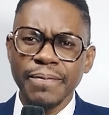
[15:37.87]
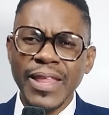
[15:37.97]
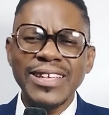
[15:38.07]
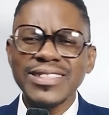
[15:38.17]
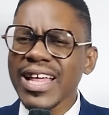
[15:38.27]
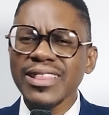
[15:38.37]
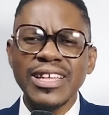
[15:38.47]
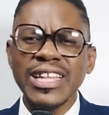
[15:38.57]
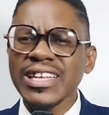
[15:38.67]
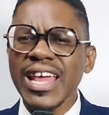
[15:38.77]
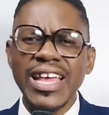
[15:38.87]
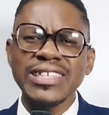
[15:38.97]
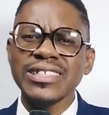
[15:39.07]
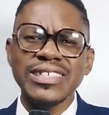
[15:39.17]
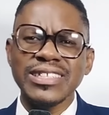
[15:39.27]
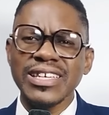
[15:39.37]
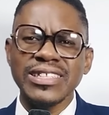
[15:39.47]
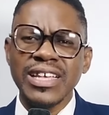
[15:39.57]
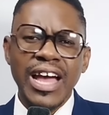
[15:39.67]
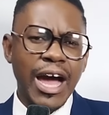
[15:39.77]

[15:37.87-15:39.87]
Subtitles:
There is nothing that the ANC says